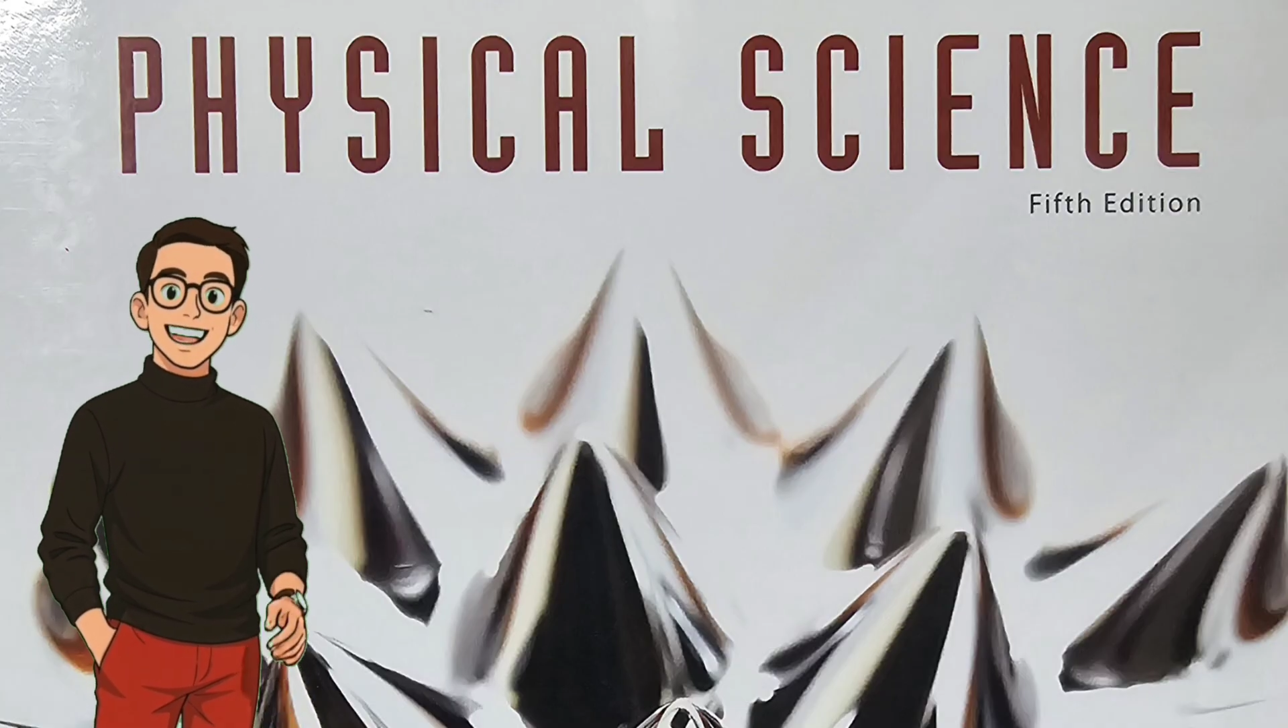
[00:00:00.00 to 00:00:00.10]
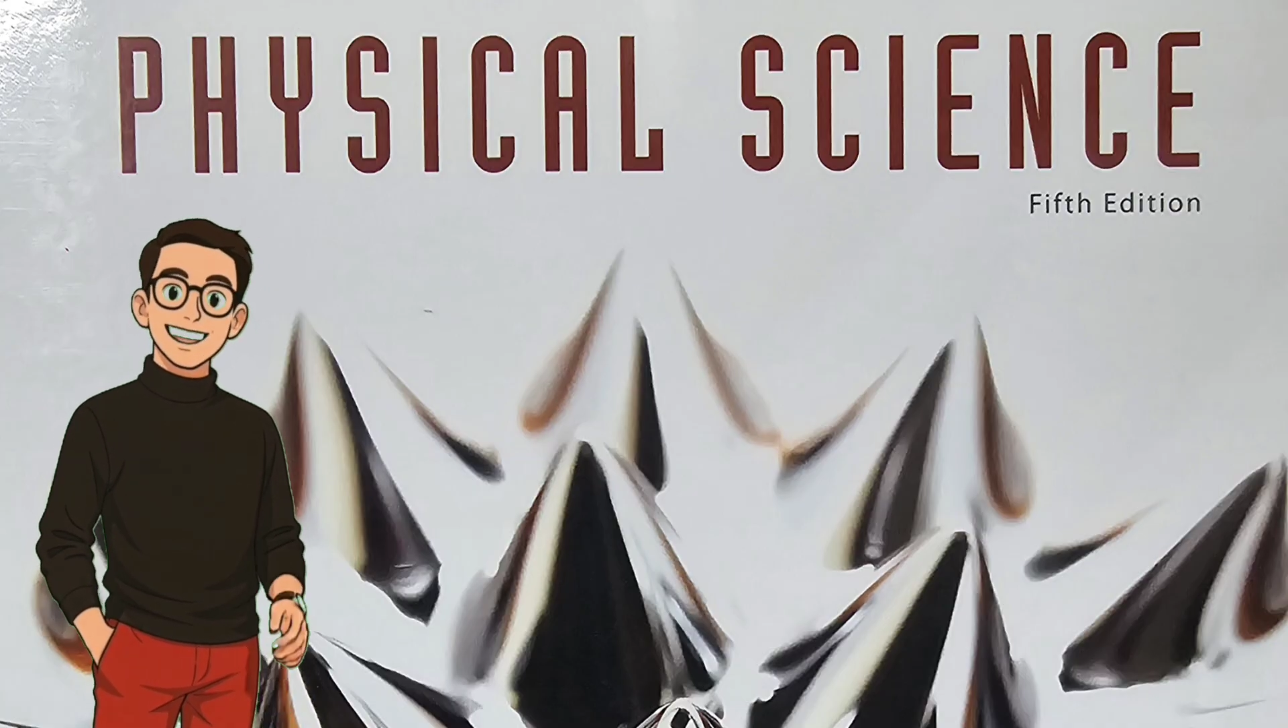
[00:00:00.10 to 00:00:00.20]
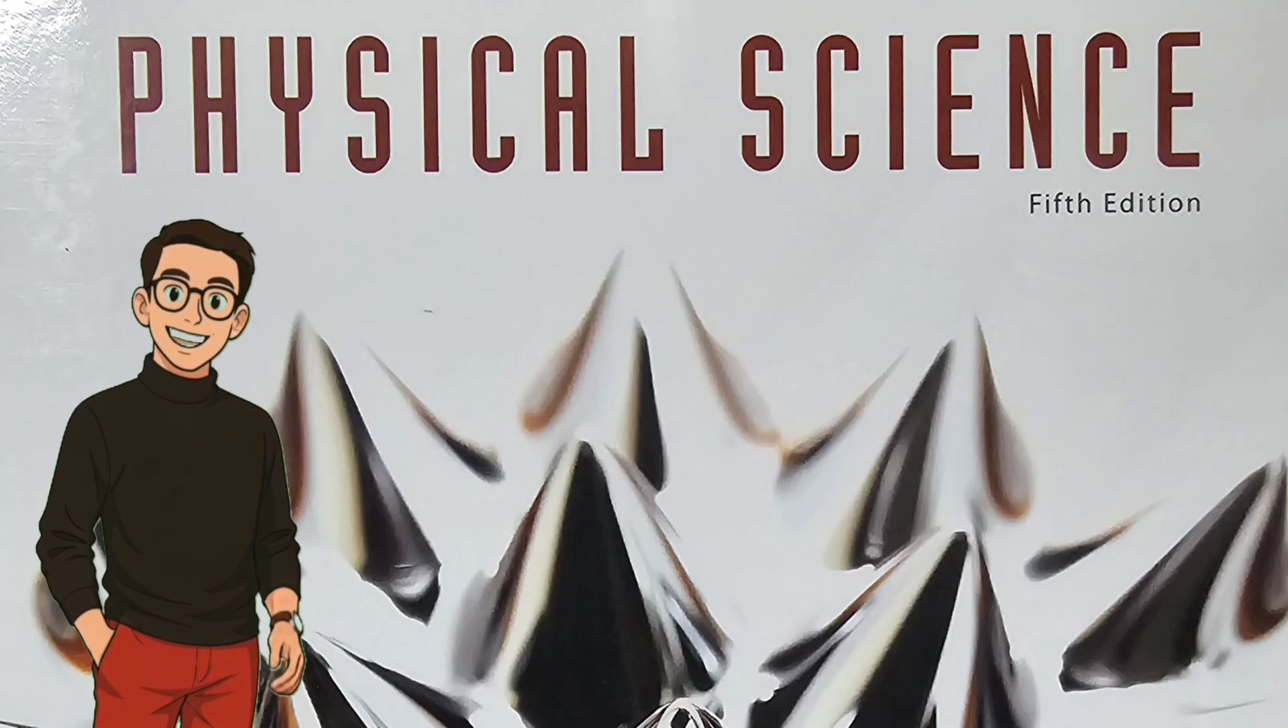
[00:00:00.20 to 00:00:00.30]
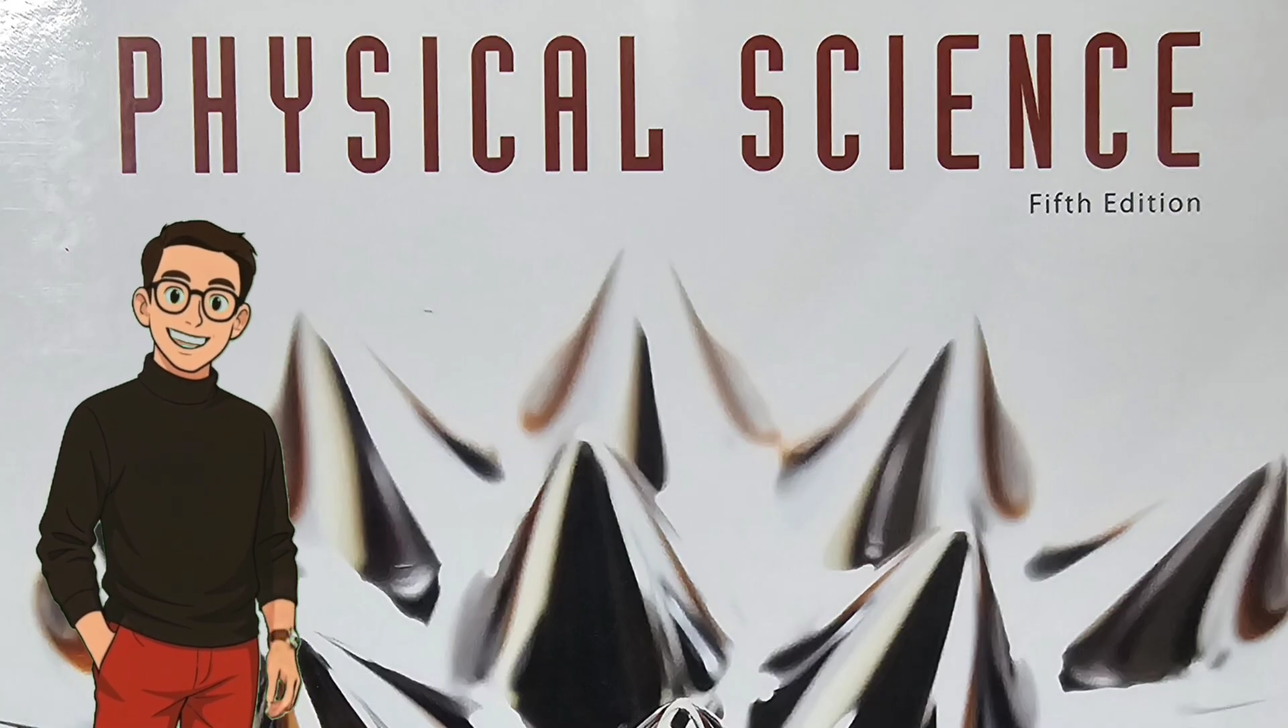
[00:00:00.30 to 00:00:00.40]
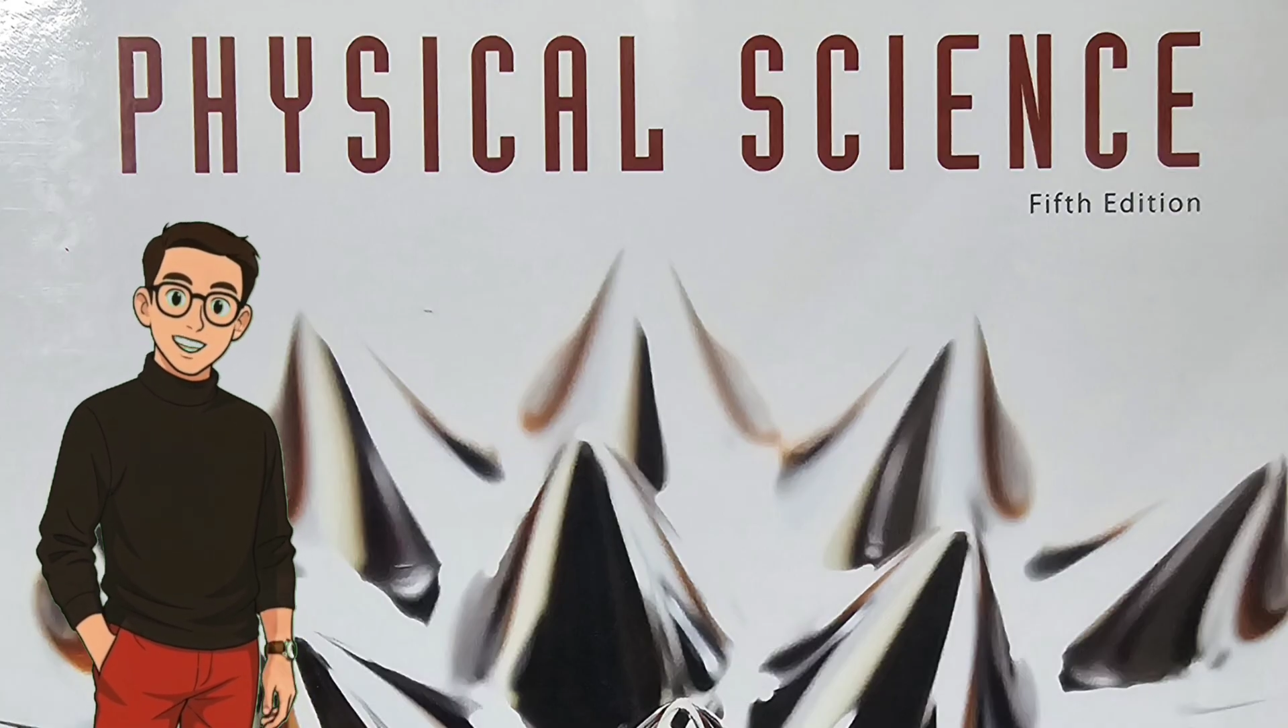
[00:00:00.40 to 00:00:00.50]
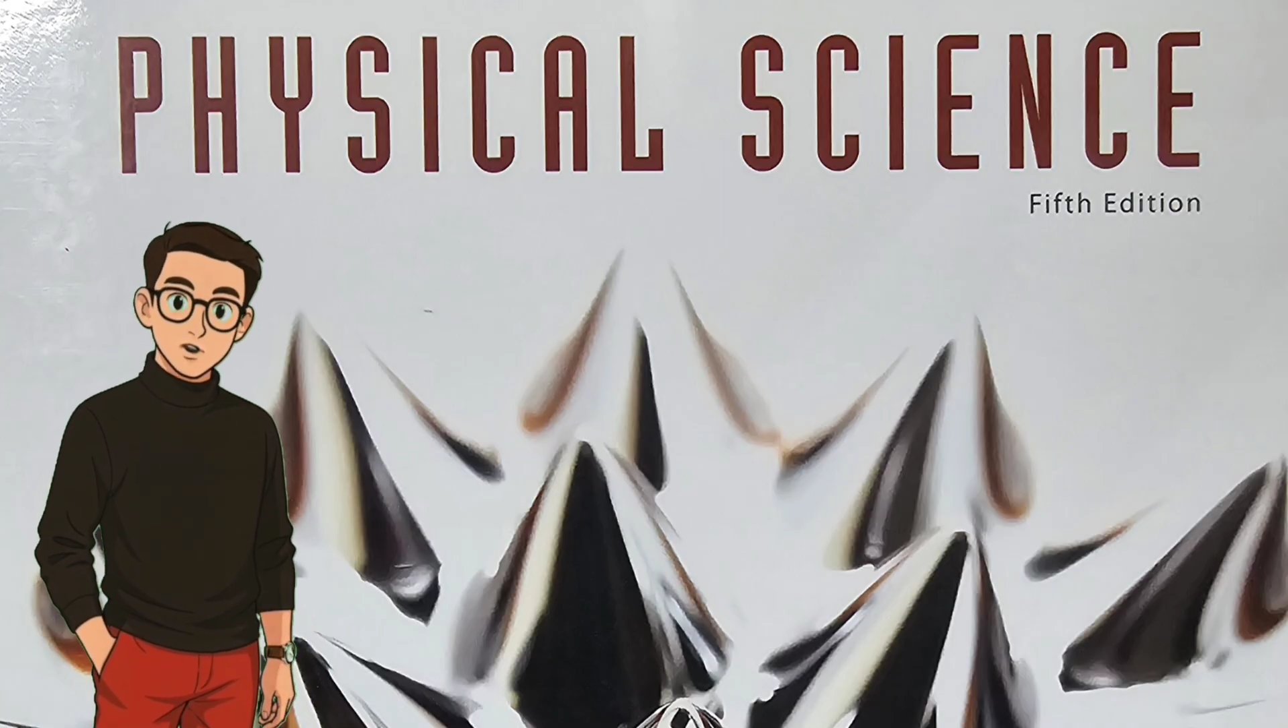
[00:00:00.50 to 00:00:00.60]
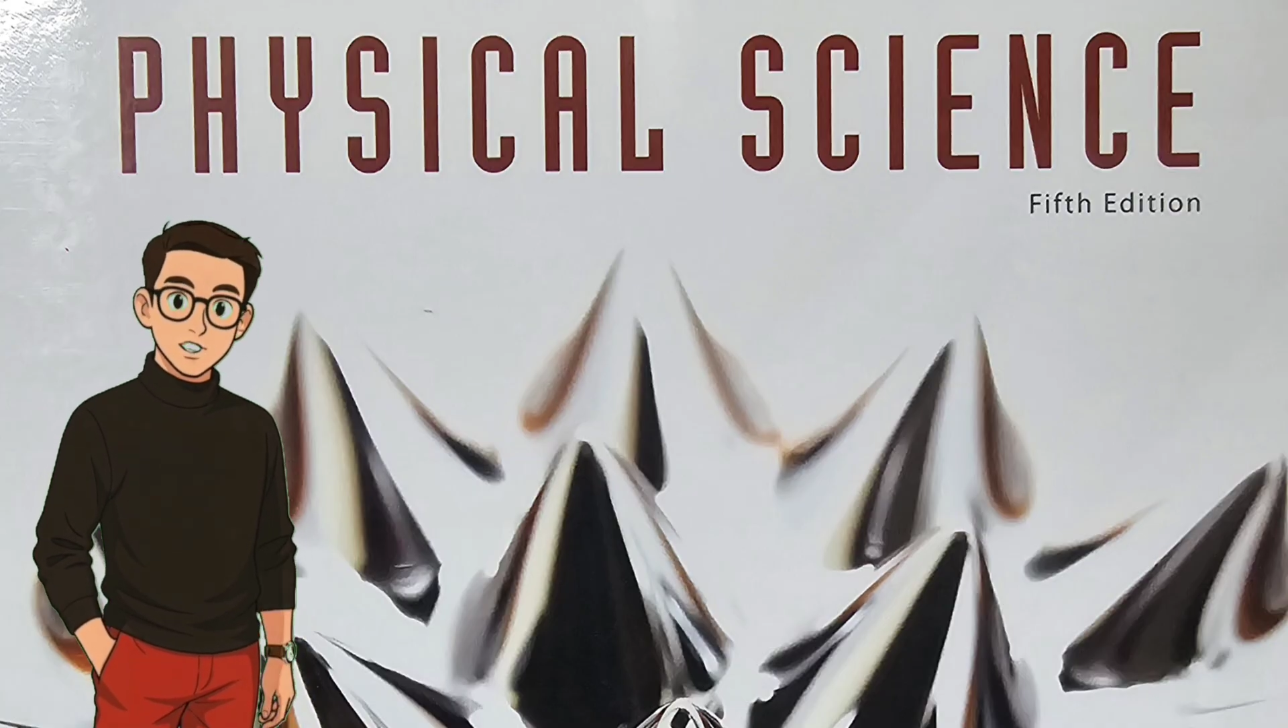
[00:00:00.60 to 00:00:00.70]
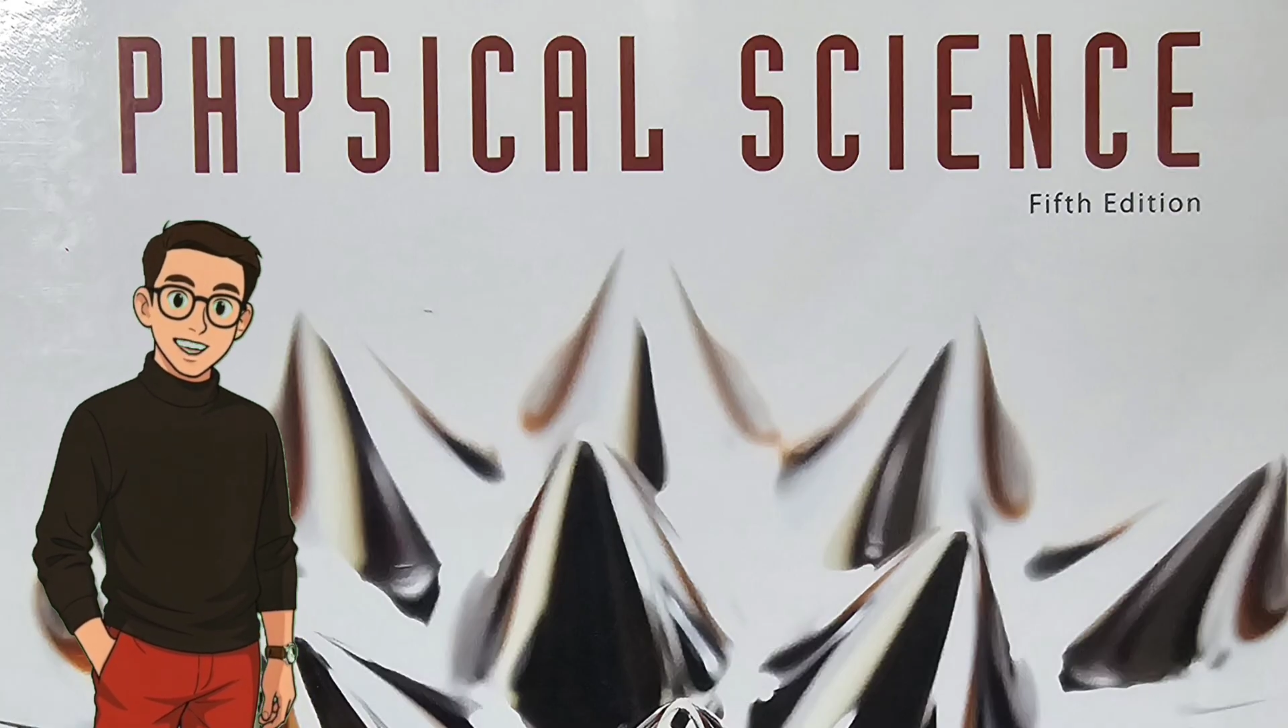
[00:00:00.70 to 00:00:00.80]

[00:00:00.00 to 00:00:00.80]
pull as